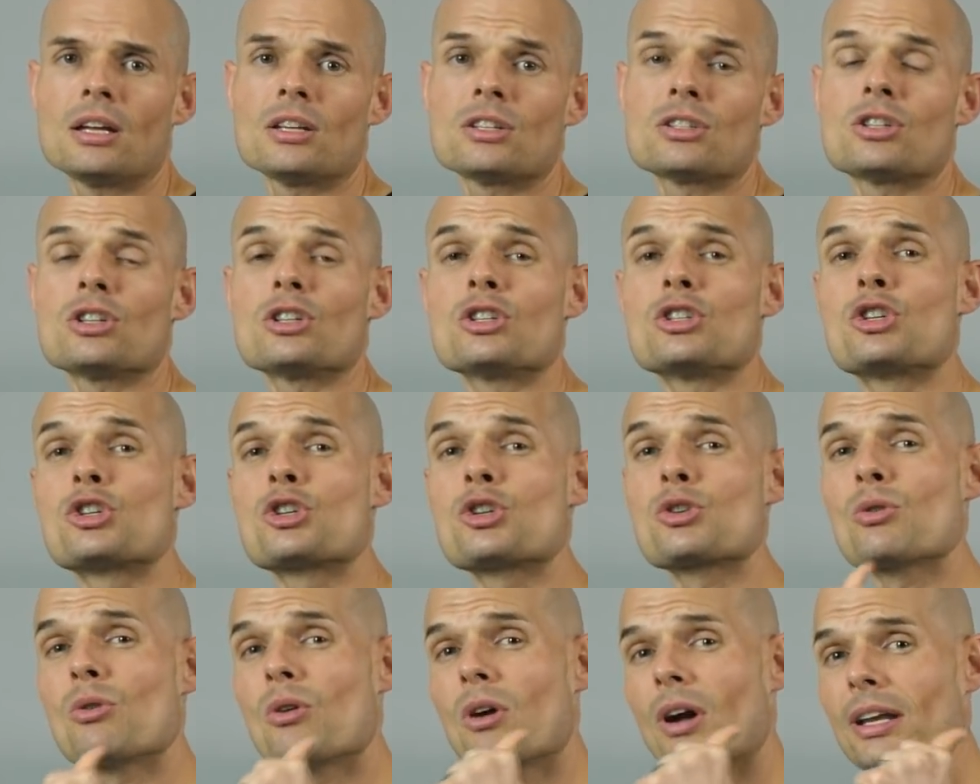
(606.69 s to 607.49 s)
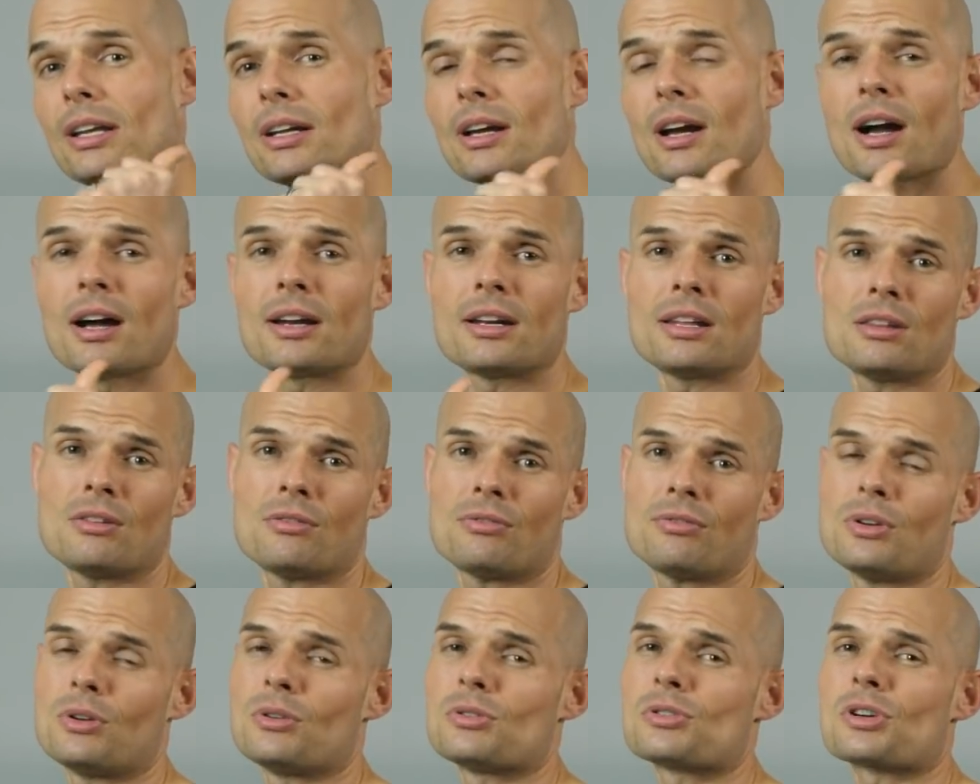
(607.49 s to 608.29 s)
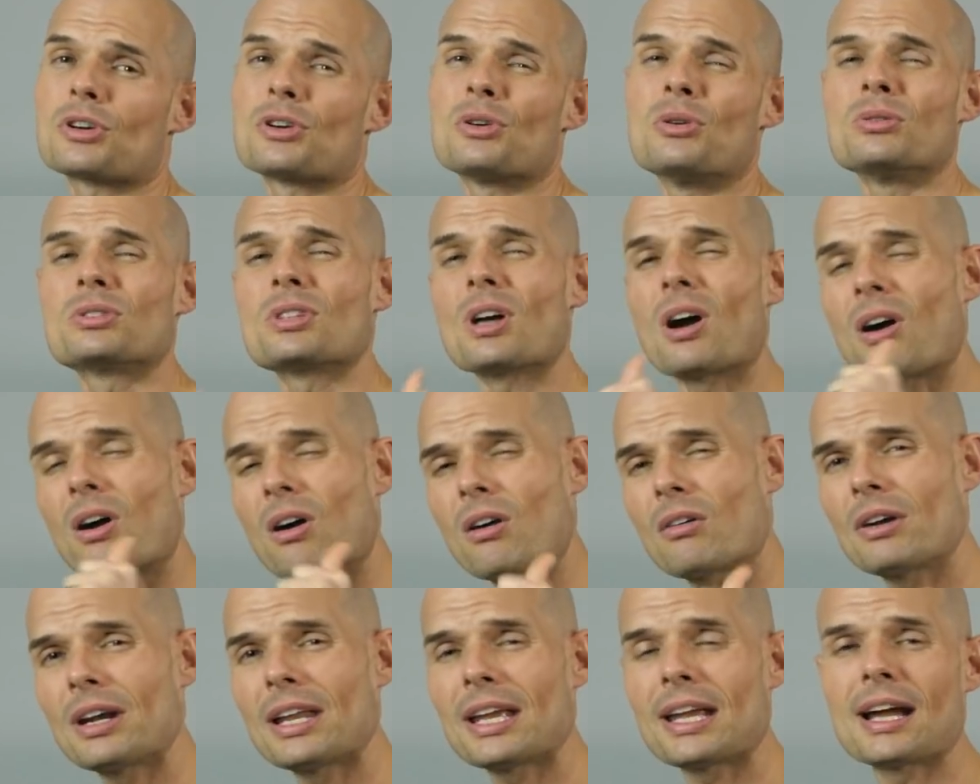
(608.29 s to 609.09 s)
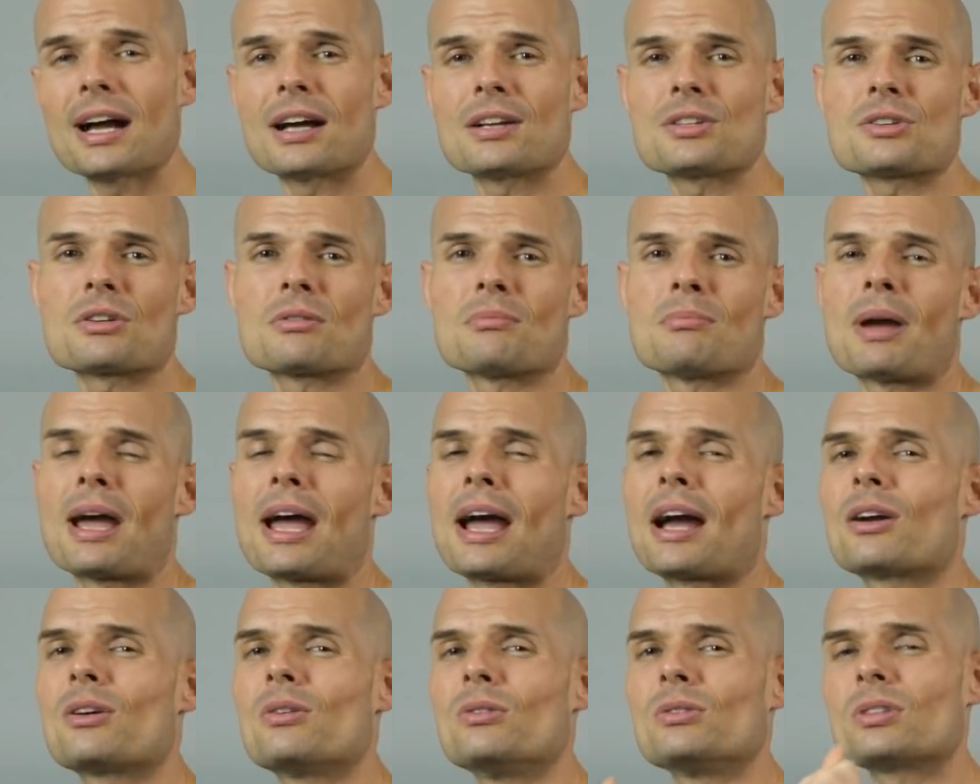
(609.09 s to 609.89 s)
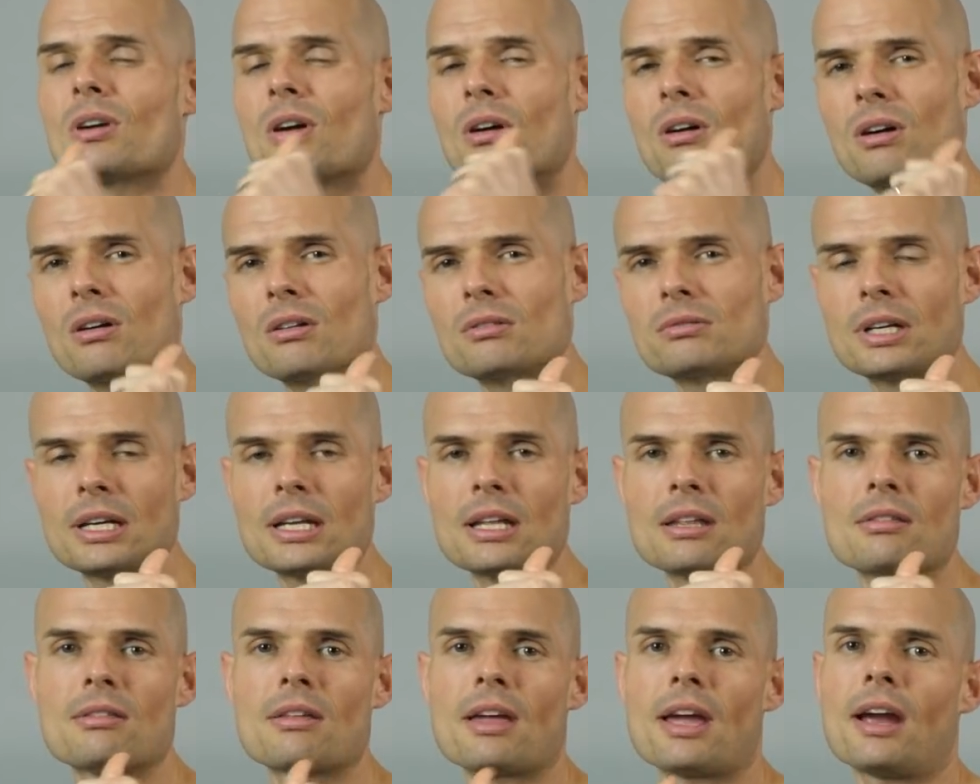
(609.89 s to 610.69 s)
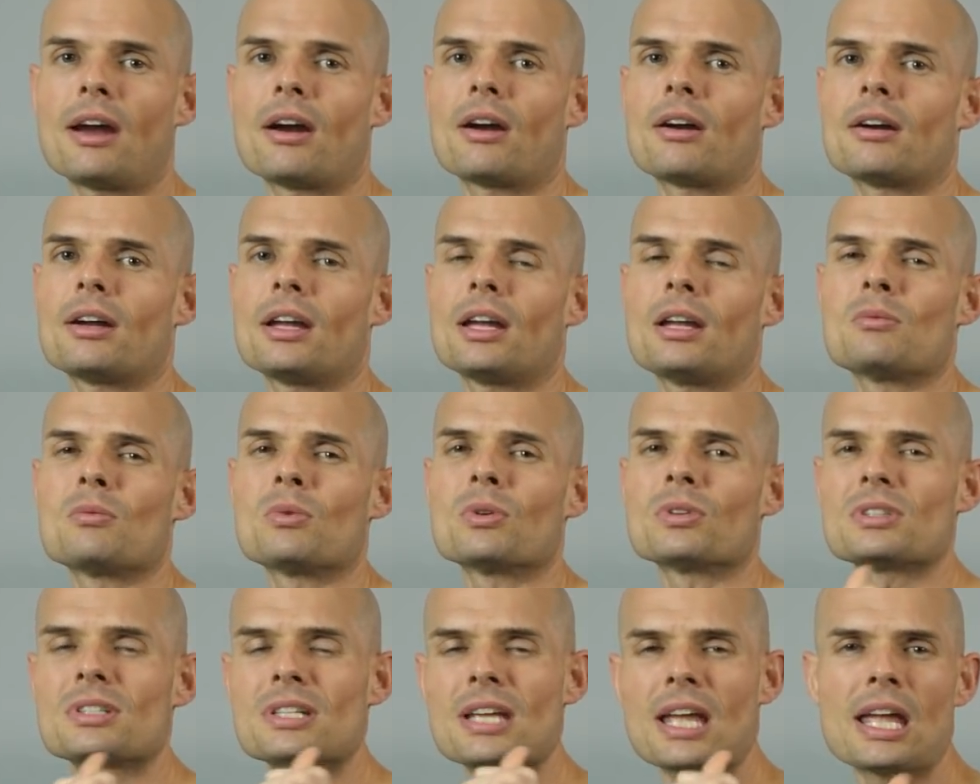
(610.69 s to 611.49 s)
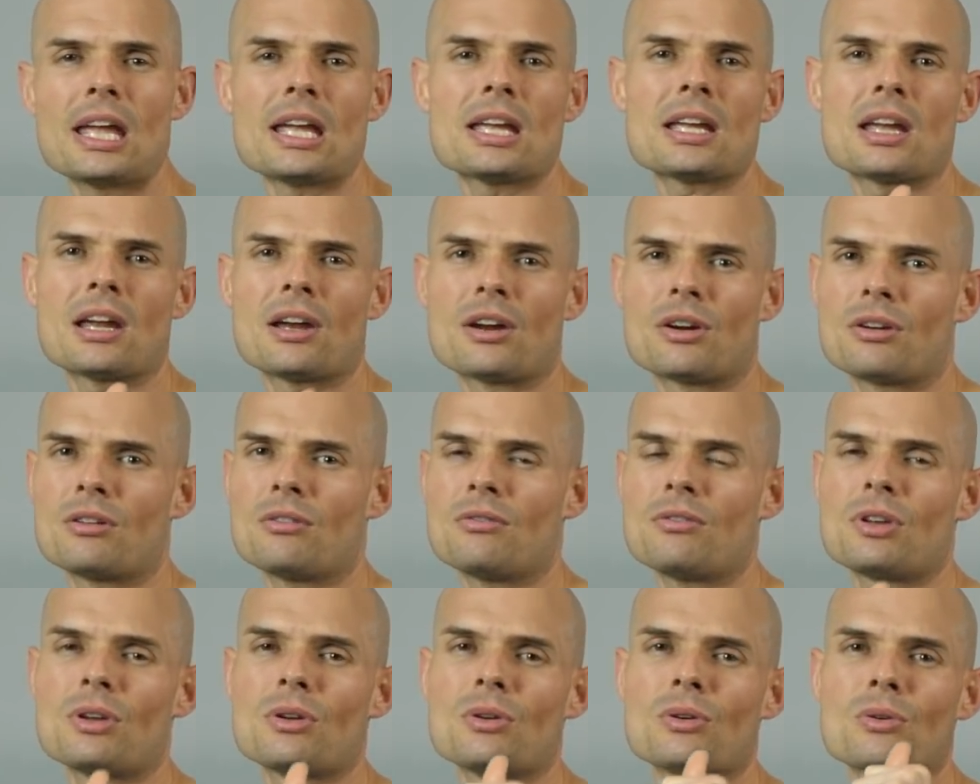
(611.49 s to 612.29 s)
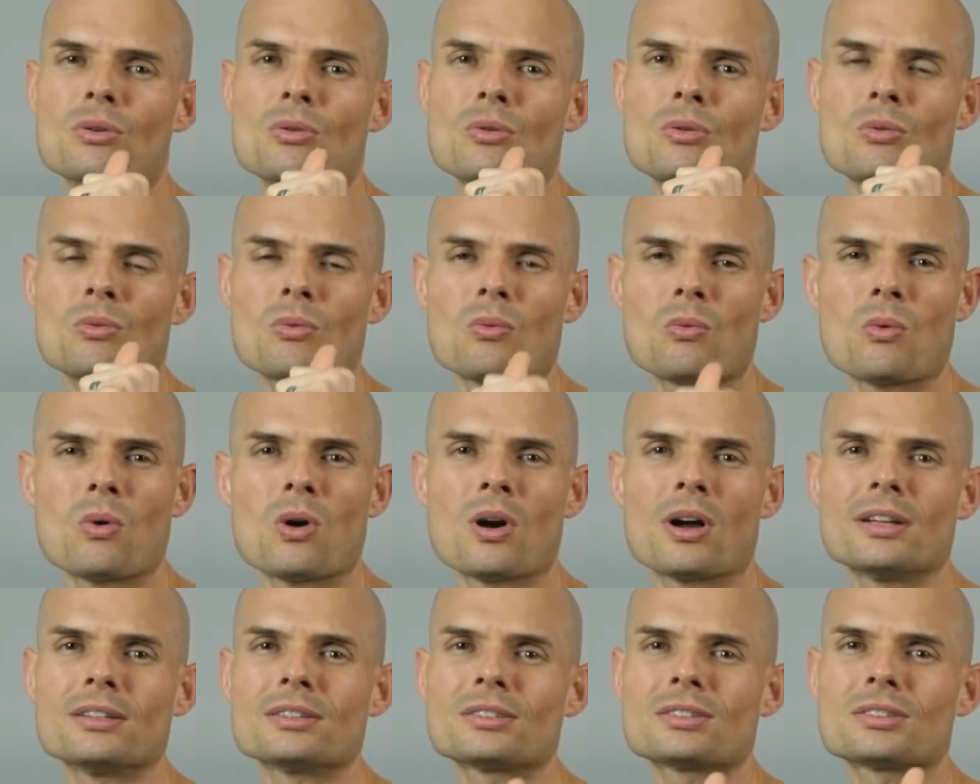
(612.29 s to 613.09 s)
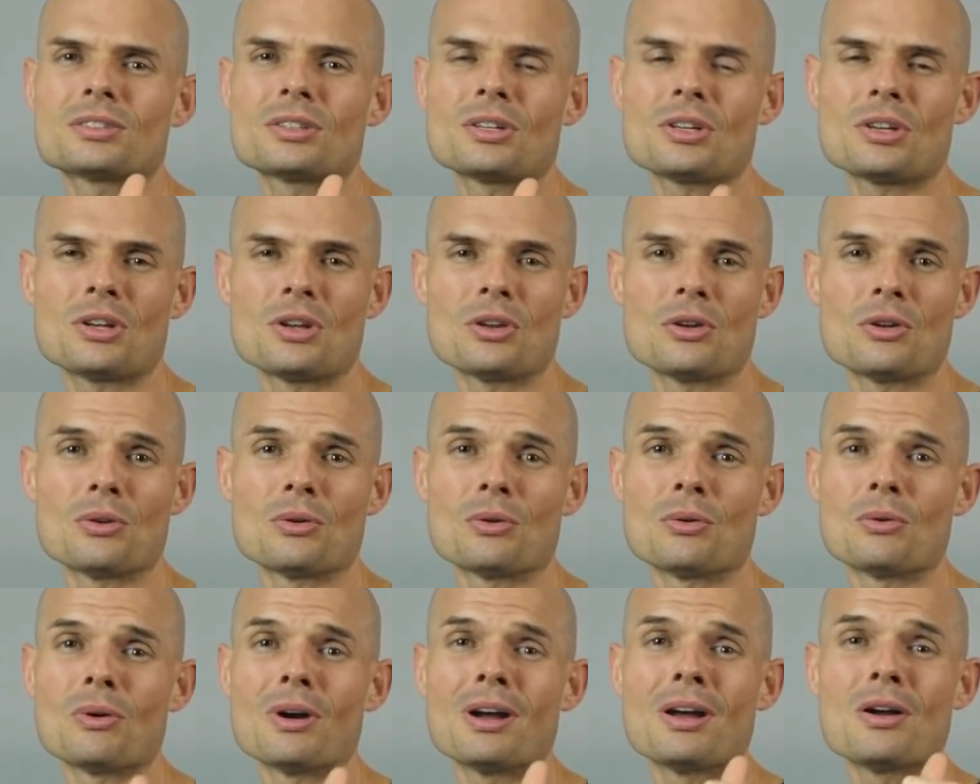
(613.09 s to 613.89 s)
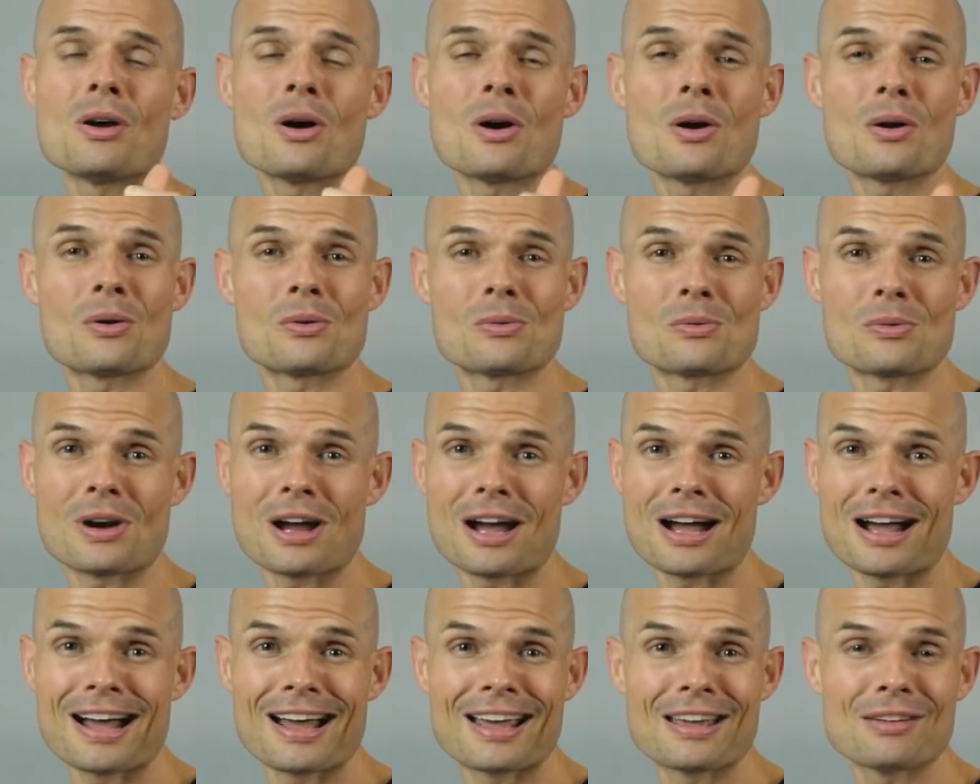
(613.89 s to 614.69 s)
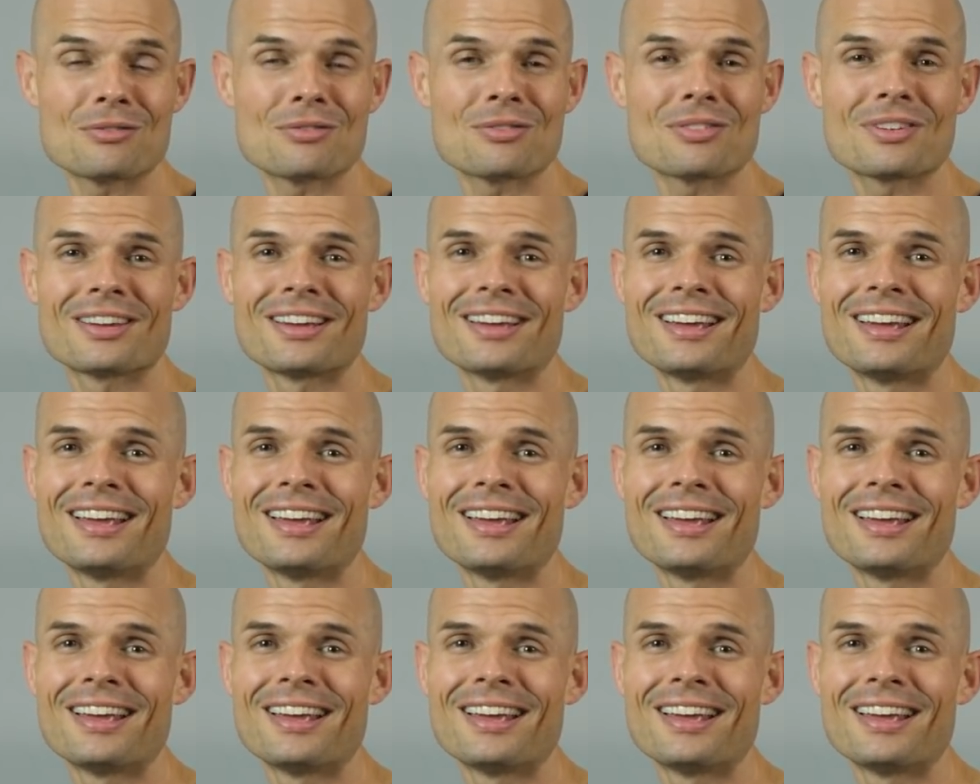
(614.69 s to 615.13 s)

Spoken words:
to join God in the future, who's already got your back, who's already there, and will take care of you once you arrive.